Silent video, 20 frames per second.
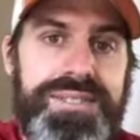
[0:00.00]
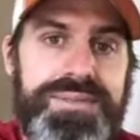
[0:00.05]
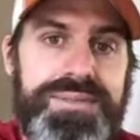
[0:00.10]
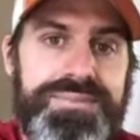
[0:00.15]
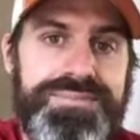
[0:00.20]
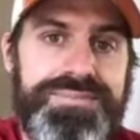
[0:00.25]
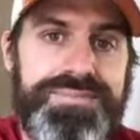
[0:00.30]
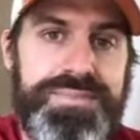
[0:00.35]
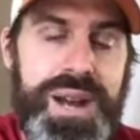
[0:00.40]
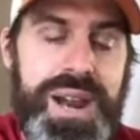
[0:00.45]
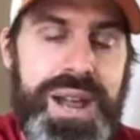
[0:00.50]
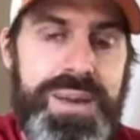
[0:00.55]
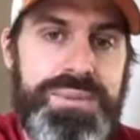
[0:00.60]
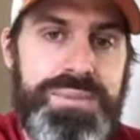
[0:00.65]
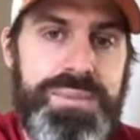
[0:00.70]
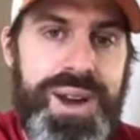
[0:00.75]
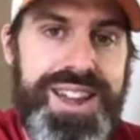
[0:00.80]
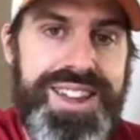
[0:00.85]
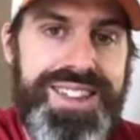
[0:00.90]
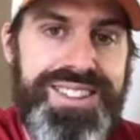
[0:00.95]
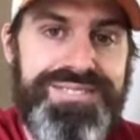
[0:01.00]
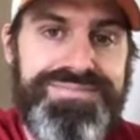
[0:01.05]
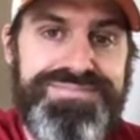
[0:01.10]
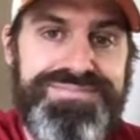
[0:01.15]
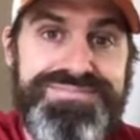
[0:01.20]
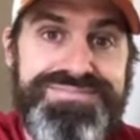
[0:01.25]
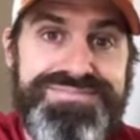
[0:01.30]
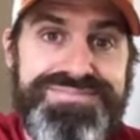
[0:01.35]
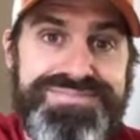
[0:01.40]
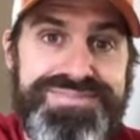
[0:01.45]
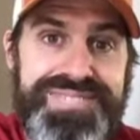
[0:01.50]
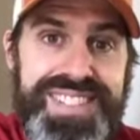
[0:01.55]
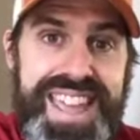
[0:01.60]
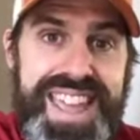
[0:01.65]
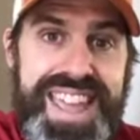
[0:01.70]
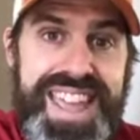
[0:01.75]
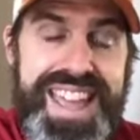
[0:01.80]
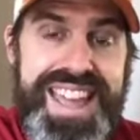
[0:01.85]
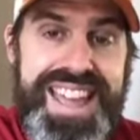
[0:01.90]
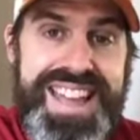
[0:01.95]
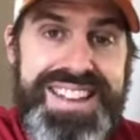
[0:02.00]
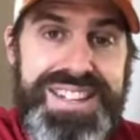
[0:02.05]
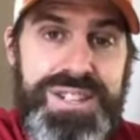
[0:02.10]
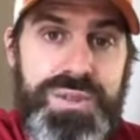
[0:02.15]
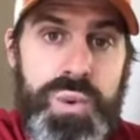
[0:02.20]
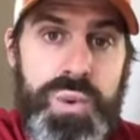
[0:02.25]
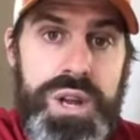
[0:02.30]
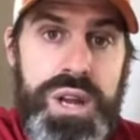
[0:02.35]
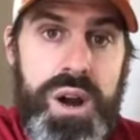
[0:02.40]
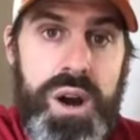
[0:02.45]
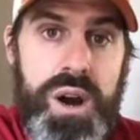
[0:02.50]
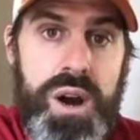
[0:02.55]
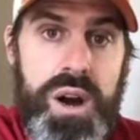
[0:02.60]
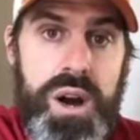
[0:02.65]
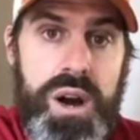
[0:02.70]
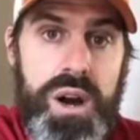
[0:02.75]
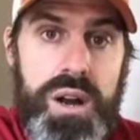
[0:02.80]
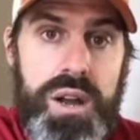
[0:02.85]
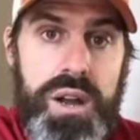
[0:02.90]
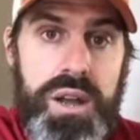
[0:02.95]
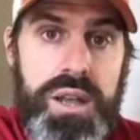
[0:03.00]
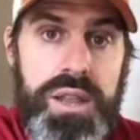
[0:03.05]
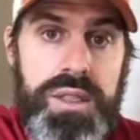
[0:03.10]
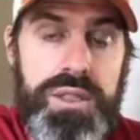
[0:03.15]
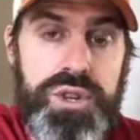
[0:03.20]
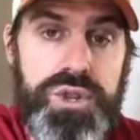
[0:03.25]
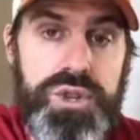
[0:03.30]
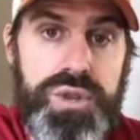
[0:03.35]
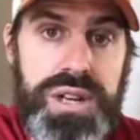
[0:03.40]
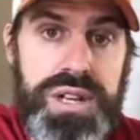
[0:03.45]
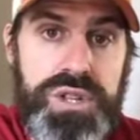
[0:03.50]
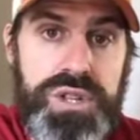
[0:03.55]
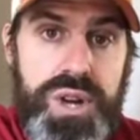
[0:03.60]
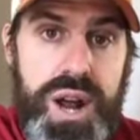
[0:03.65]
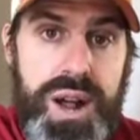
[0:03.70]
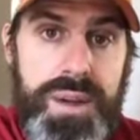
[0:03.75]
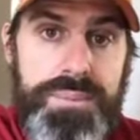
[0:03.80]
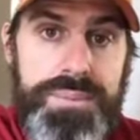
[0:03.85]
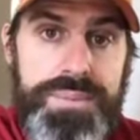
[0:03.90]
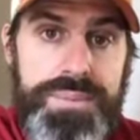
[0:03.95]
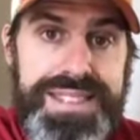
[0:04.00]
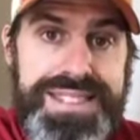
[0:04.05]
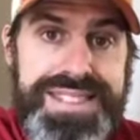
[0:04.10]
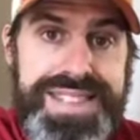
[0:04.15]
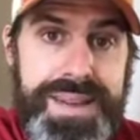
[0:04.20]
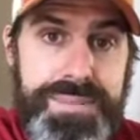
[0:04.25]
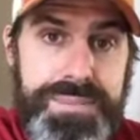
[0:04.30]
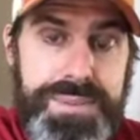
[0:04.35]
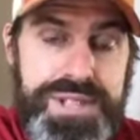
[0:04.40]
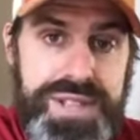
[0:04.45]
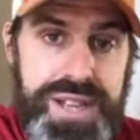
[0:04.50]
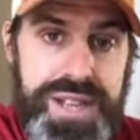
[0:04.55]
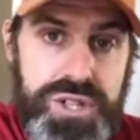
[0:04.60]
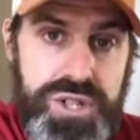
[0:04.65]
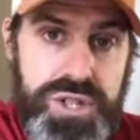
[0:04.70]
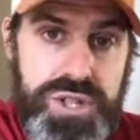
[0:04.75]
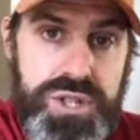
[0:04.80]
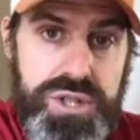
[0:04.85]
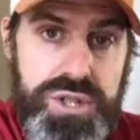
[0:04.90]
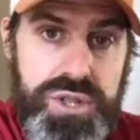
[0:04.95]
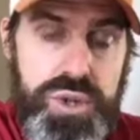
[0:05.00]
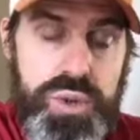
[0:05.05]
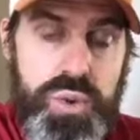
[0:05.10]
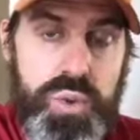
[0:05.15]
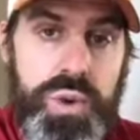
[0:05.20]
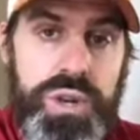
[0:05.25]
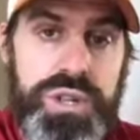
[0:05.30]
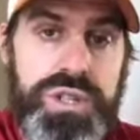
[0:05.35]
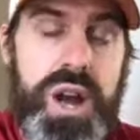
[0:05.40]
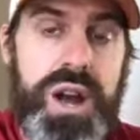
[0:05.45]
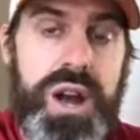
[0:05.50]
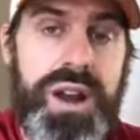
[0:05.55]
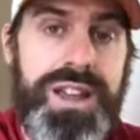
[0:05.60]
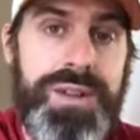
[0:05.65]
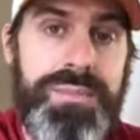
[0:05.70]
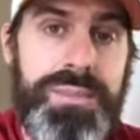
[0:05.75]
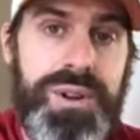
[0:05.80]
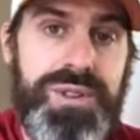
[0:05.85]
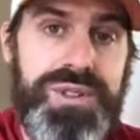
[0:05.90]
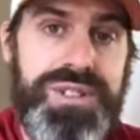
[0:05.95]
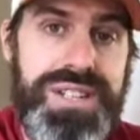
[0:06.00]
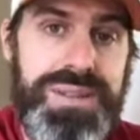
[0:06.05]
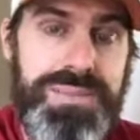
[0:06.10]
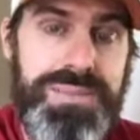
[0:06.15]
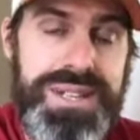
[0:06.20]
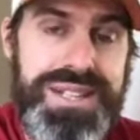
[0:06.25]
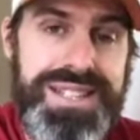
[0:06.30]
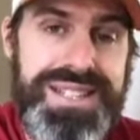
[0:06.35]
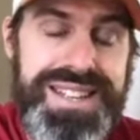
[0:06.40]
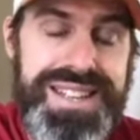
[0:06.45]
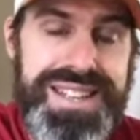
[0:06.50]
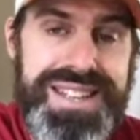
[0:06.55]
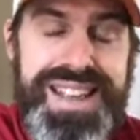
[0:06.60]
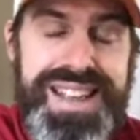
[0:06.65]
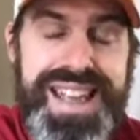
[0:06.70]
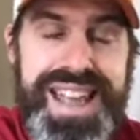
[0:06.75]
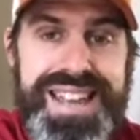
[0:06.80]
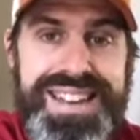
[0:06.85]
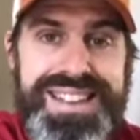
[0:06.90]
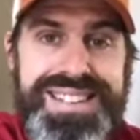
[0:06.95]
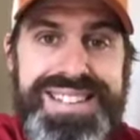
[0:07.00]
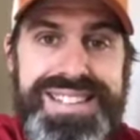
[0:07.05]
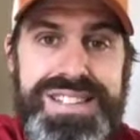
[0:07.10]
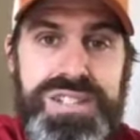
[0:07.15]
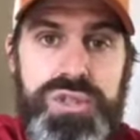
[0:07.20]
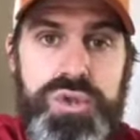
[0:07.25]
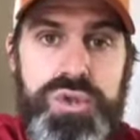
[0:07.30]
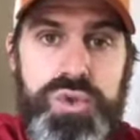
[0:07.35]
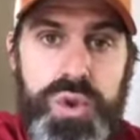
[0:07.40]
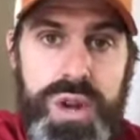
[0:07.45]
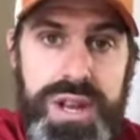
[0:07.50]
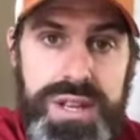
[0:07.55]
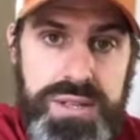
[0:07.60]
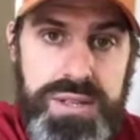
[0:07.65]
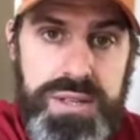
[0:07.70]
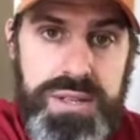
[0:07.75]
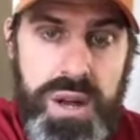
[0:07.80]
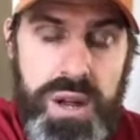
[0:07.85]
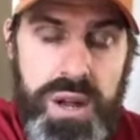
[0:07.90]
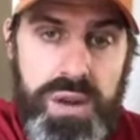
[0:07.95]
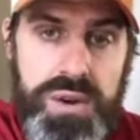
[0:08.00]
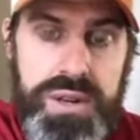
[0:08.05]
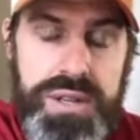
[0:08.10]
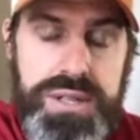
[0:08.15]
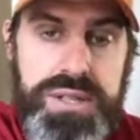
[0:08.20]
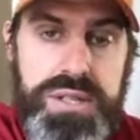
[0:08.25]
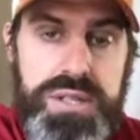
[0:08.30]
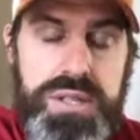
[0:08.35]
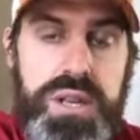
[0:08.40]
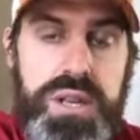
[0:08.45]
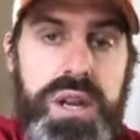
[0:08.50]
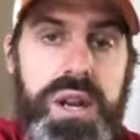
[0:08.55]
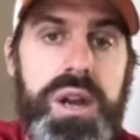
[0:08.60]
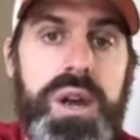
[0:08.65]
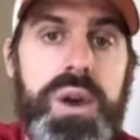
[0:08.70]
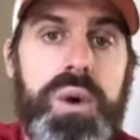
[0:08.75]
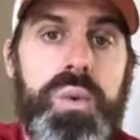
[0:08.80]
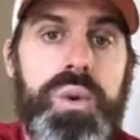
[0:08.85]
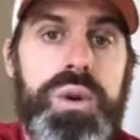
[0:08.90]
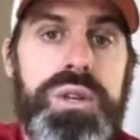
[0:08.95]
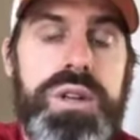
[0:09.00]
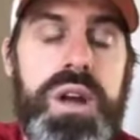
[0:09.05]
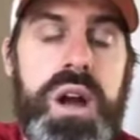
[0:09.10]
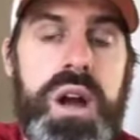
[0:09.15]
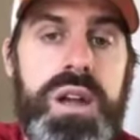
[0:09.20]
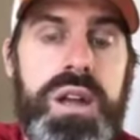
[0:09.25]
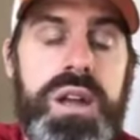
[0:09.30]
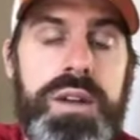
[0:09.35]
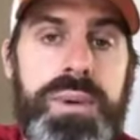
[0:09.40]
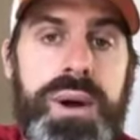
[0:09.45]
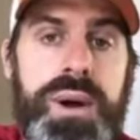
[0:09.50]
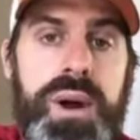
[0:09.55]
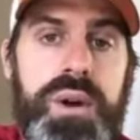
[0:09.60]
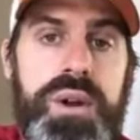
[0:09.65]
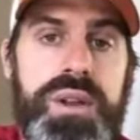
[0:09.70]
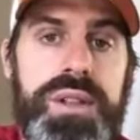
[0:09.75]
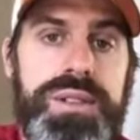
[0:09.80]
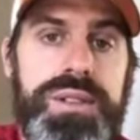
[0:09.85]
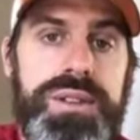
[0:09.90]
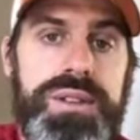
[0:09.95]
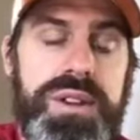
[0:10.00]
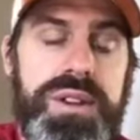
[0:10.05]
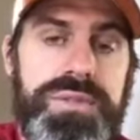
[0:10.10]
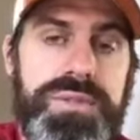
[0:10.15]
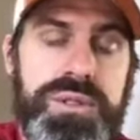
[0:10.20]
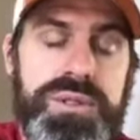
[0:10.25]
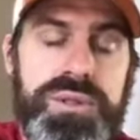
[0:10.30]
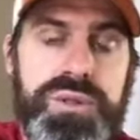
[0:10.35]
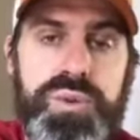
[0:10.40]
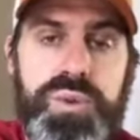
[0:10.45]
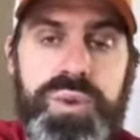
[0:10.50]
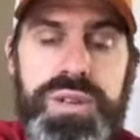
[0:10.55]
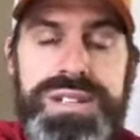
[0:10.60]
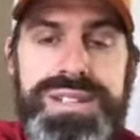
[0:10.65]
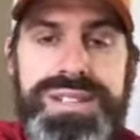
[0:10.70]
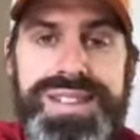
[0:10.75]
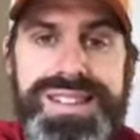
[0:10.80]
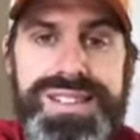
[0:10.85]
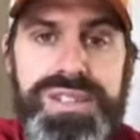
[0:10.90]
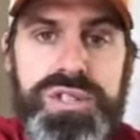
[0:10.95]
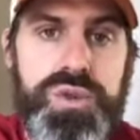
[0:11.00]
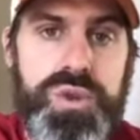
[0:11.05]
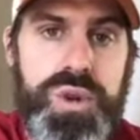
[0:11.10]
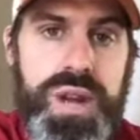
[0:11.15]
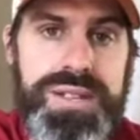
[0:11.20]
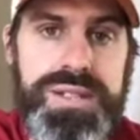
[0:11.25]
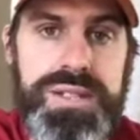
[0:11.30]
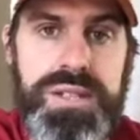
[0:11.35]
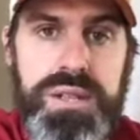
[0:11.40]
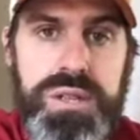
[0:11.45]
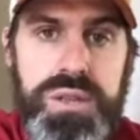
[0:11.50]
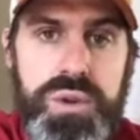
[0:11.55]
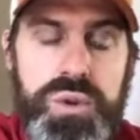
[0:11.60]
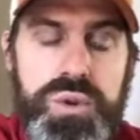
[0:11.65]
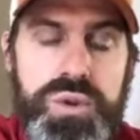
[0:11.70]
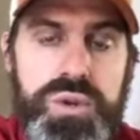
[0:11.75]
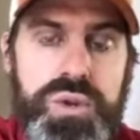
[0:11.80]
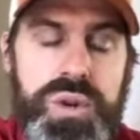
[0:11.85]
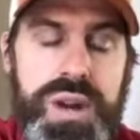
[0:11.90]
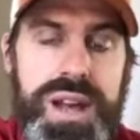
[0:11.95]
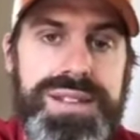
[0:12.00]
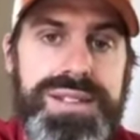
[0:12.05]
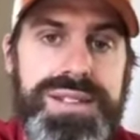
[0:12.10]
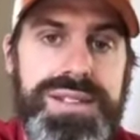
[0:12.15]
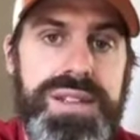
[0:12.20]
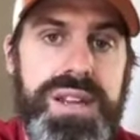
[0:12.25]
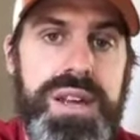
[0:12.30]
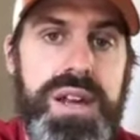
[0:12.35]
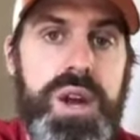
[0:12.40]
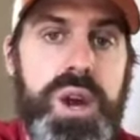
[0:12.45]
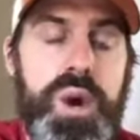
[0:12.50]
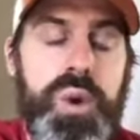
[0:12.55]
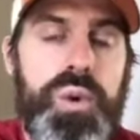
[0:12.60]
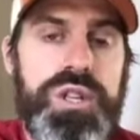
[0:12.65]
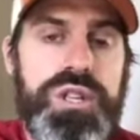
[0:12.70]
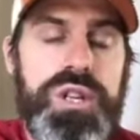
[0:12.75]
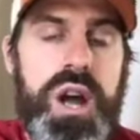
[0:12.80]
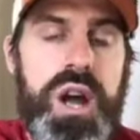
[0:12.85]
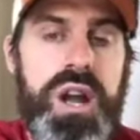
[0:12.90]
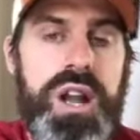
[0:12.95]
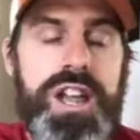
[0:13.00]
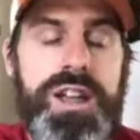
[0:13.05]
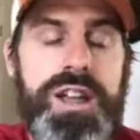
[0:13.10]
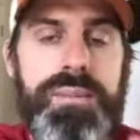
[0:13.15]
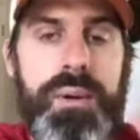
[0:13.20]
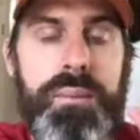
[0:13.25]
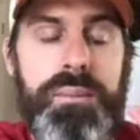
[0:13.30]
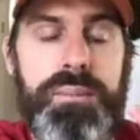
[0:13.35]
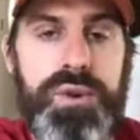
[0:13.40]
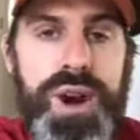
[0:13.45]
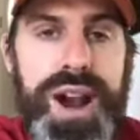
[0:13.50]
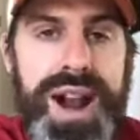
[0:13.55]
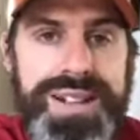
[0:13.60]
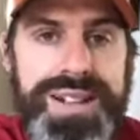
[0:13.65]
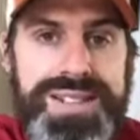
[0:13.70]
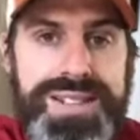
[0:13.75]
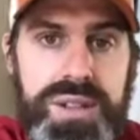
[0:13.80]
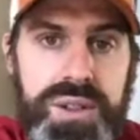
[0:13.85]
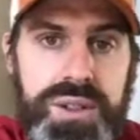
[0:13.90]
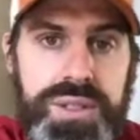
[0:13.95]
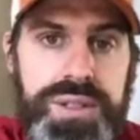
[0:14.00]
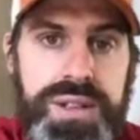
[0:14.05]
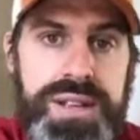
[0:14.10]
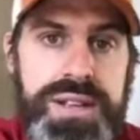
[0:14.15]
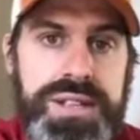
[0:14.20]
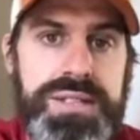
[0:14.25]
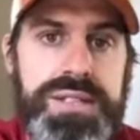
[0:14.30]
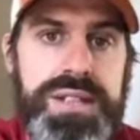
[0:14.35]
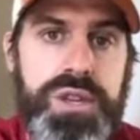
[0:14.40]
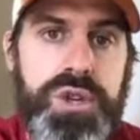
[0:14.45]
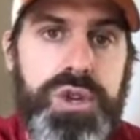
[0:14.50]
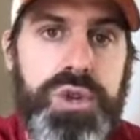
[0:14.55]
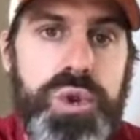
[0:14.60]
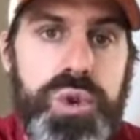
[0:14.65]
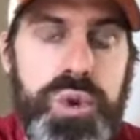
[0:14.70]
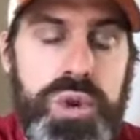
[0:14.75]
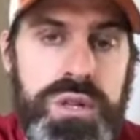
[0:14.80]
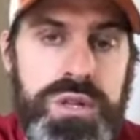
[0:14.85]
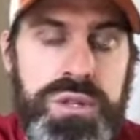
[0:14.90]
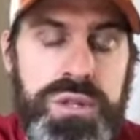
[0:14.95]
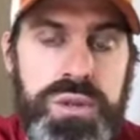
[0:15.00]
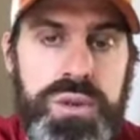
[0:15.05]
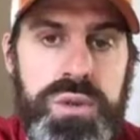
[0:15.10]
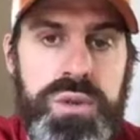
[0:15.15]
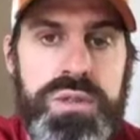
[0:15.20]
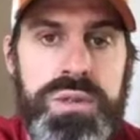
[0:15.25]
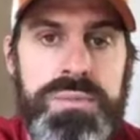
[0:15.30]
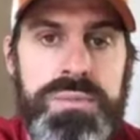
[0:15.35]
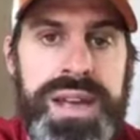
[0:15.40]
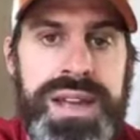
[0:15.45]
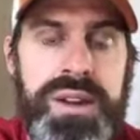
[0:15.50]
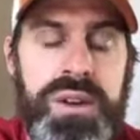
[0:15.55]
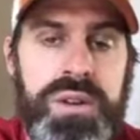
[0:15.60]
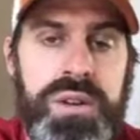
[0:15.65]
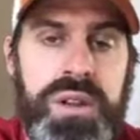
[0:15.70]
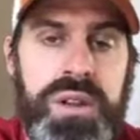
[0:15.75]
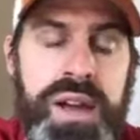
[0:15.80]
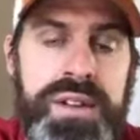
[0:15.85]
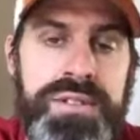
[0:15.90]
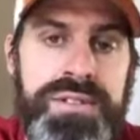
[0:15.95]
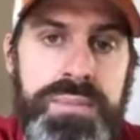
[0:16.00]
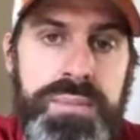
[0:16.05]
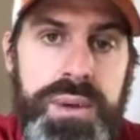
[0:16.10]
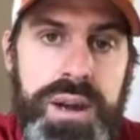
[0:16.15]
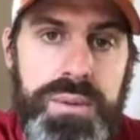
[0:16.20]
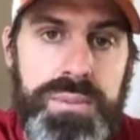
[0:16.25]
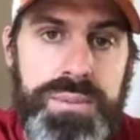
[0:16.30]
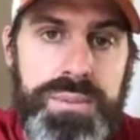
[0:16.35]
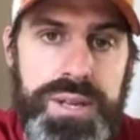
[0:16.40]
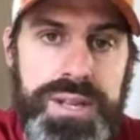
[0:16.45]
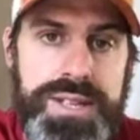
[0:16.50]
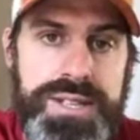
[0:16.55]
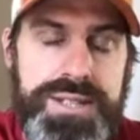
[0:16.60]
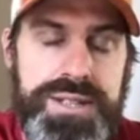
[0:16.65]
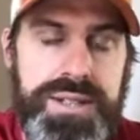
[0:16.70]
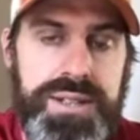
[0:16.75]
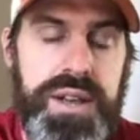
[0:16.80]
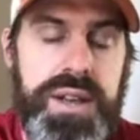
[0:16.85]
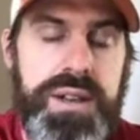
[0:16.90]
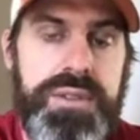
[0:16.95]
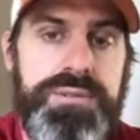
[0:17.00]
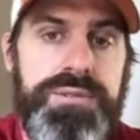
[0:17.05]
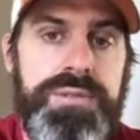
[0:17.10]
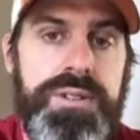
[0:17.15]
my name is Mike, and we are in the Shrink Shop Depth Sessions. We're talking about DBT and distress tolerance. We're talking about the difference between distress and eustress. We're talking about practical things that you can do to make your life a better place to live.